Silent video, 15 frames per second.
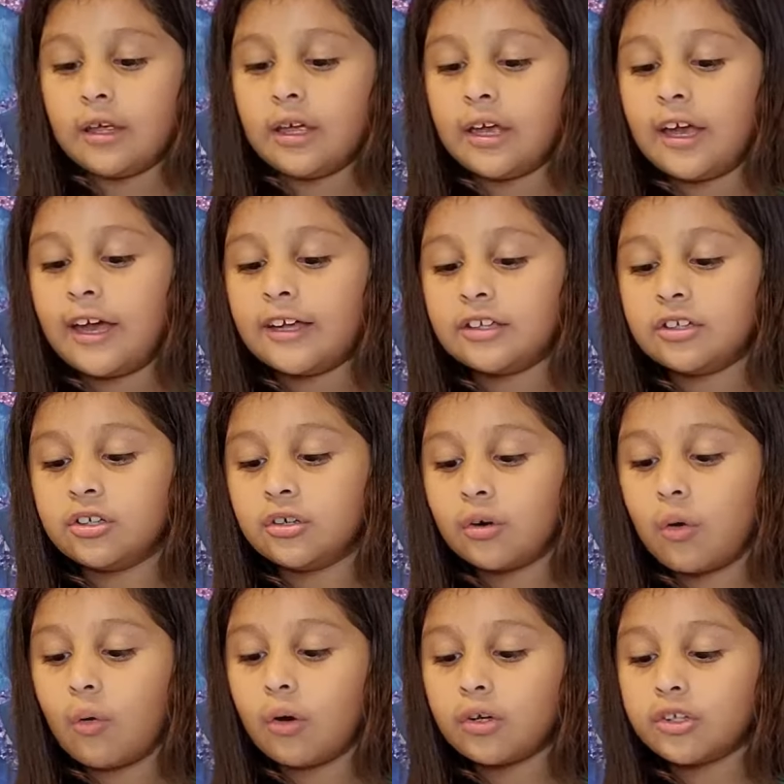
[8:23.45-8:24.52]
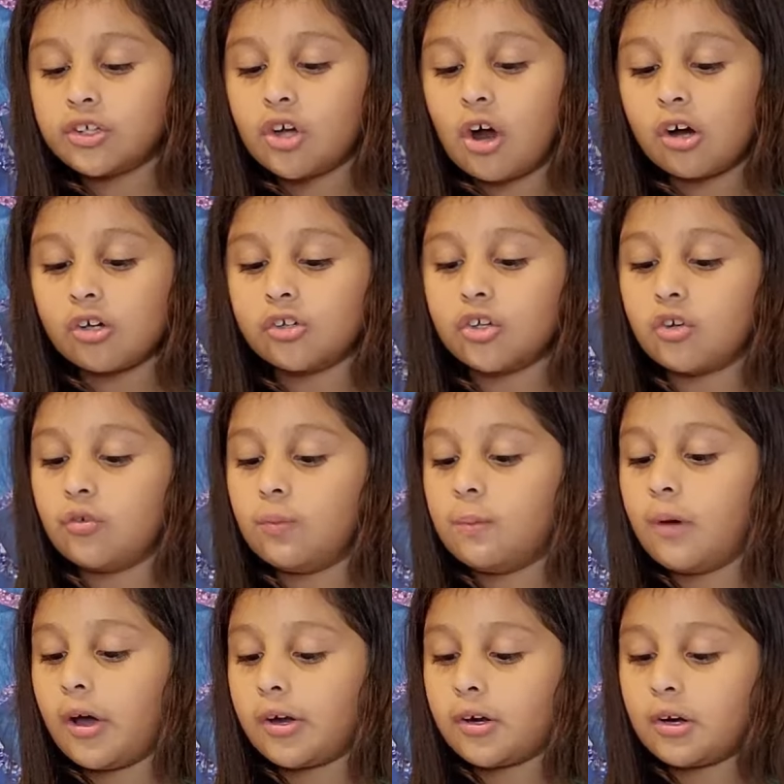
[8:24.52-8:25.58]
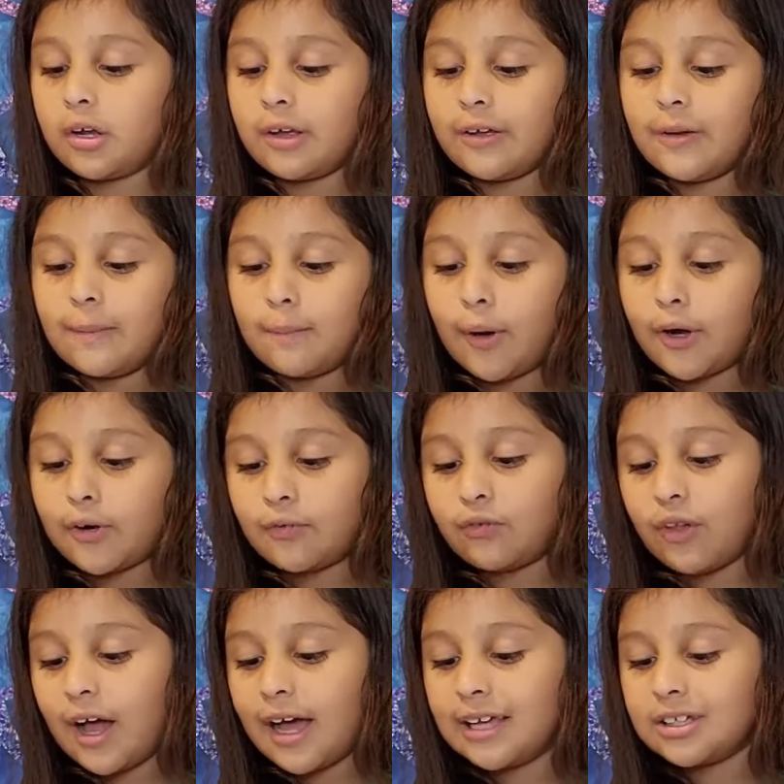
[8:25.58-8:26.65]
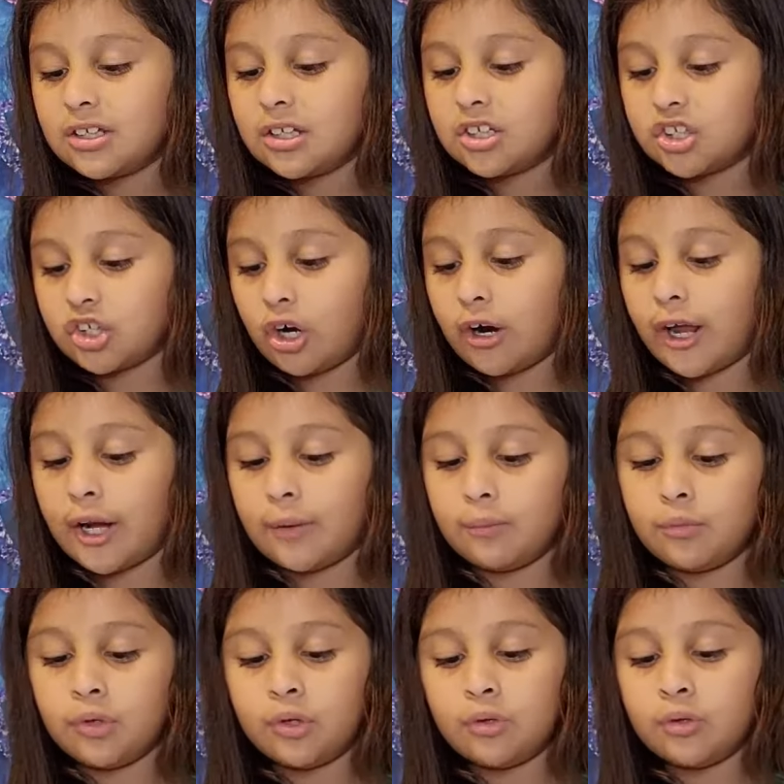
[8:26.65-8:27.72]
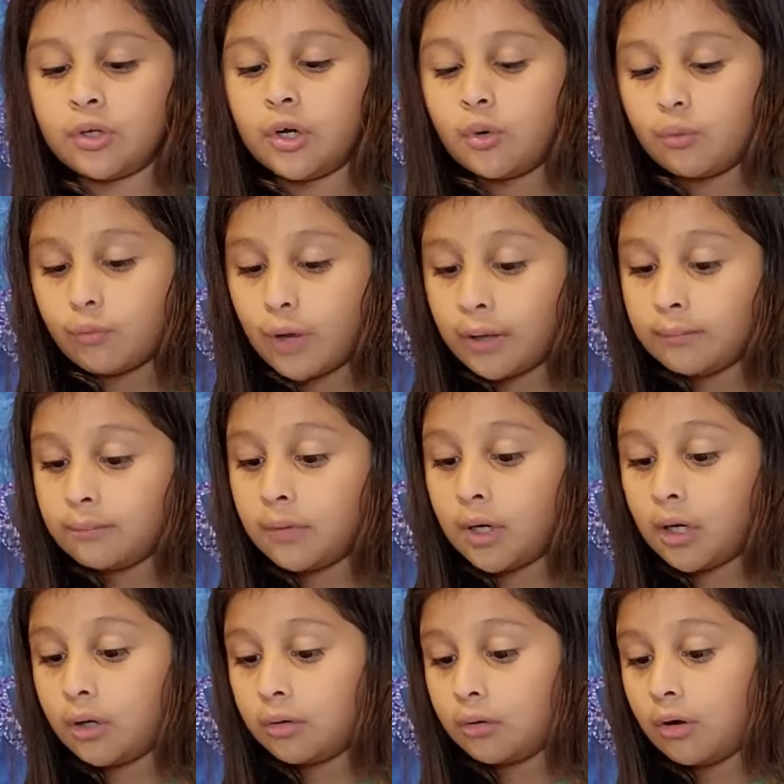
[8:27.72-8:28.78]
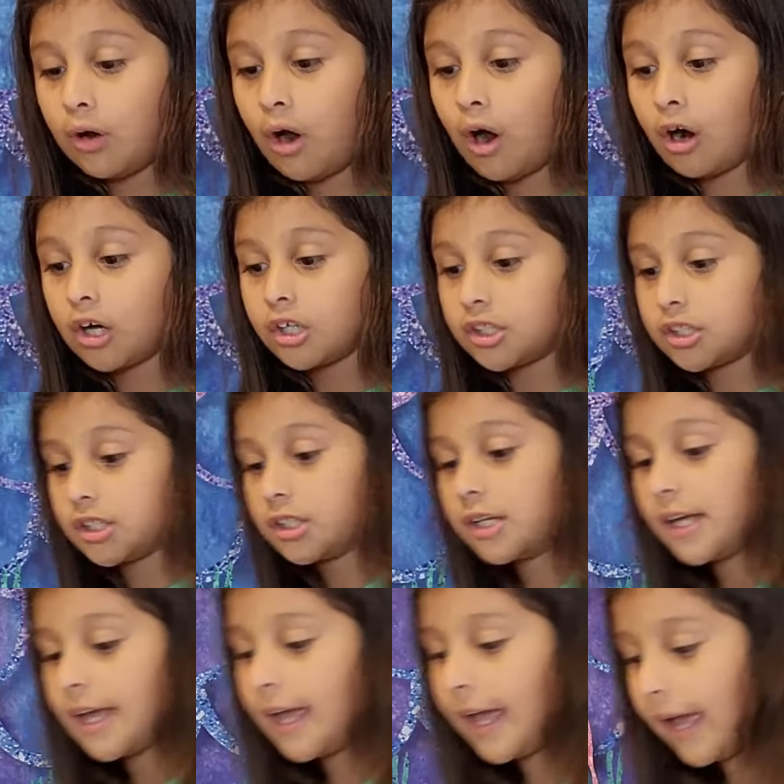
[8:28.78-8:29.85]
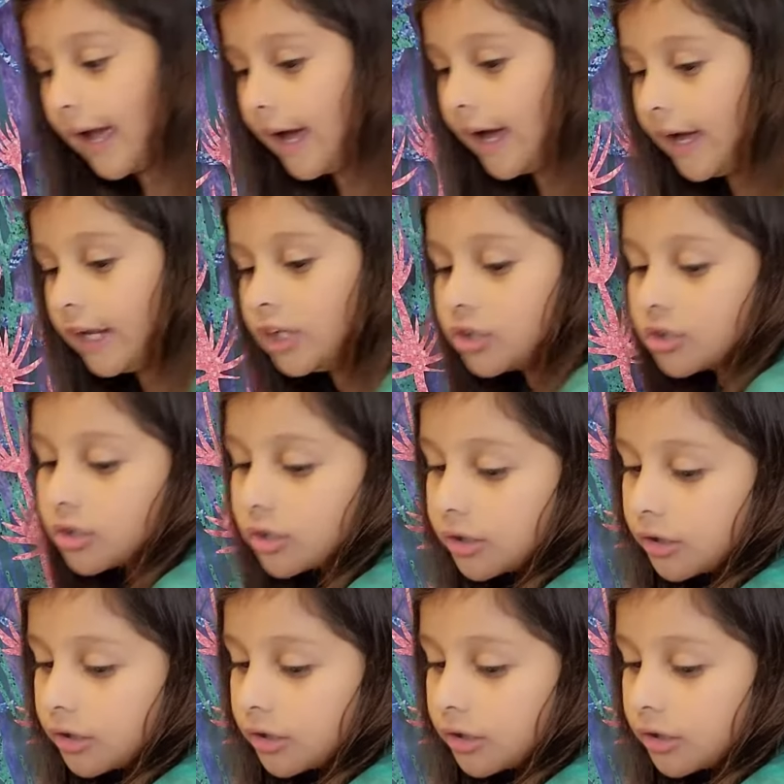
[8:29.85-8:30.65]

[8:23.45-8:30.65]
It has unicorns, hearts, butterflies, star and a moon, rainbow, heart, and